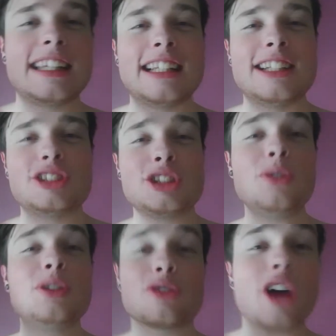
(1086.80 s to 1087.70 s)

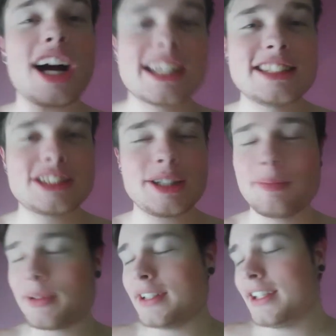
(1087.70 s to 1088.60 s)
shoot the rocket
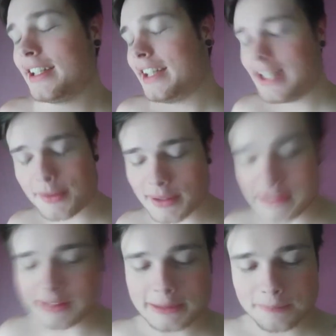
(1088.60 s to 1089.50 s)
ship.
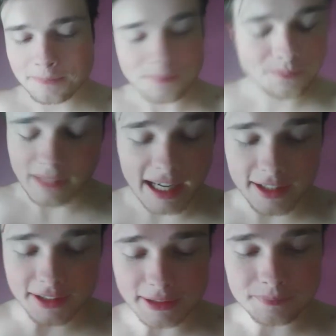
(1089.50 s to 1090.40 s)
Anyways, I don't
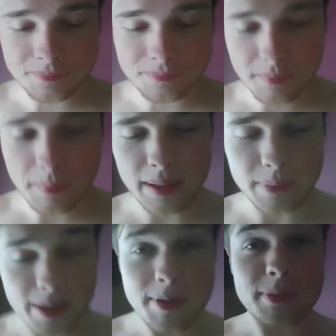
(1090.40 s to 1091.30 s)
know. But
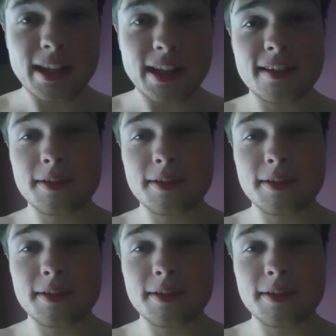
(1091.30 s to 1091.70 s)
I remember that.